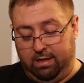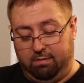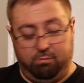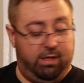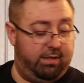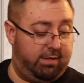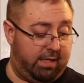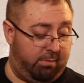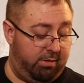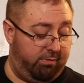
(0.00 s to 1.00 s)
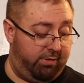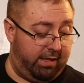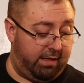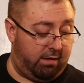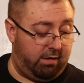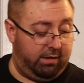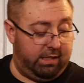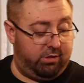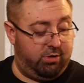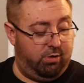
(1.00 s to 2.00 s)
with some of their
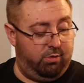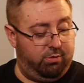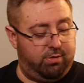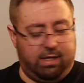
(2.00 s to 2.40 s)
Elite twos.